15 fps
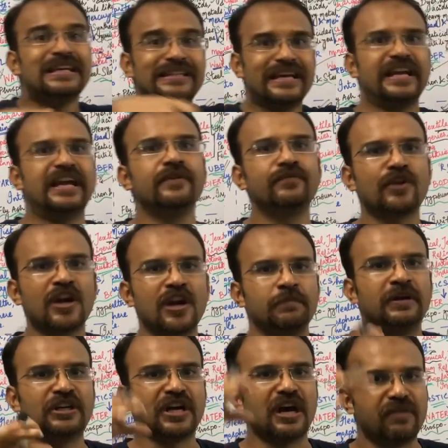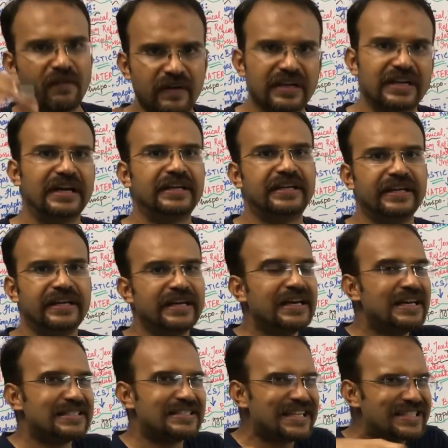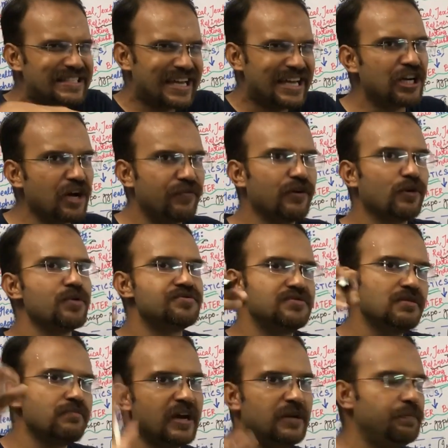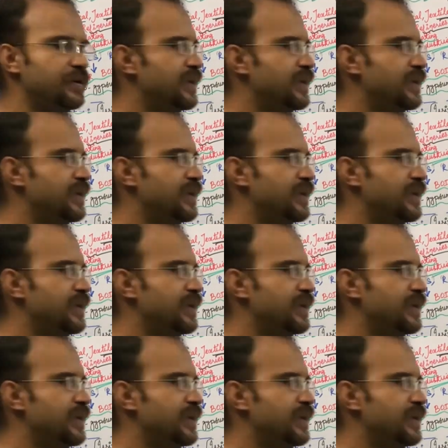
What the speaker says: the environment of our country? Such kind of a question might be